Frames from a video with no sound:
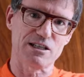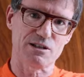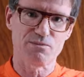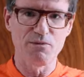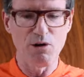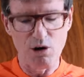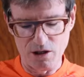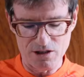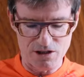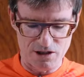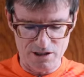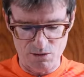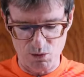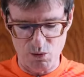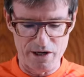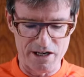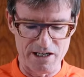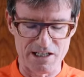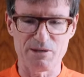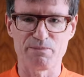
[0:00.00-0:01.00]
there's all sorts
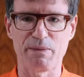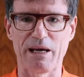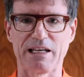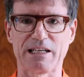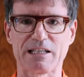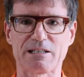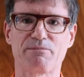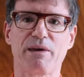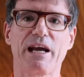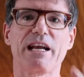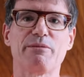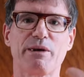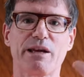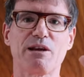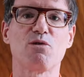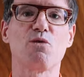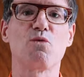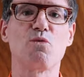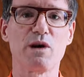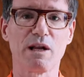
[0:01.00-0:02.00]
of weird spellings.
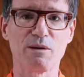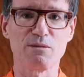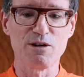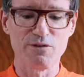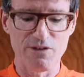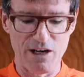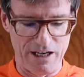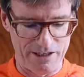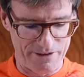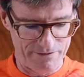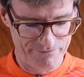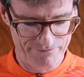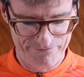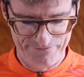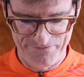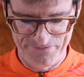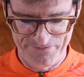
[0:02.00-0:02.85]
Anyway, we'll move on.